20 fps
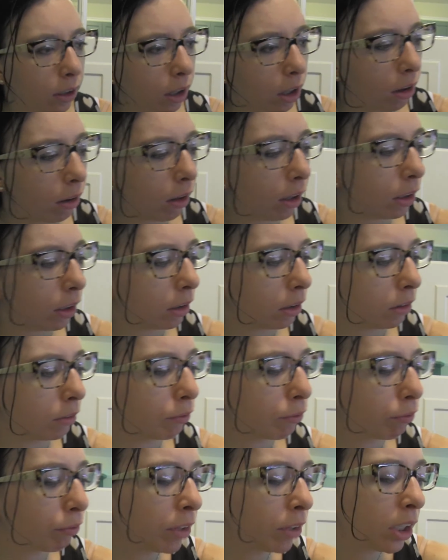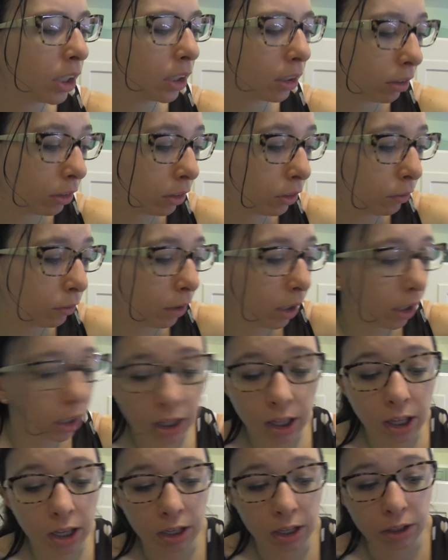I don't know. be about,
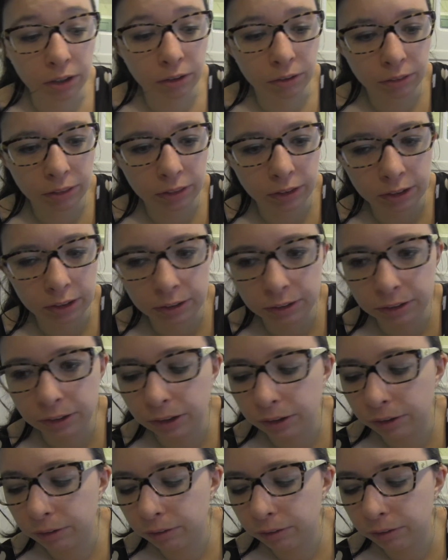I don't think so.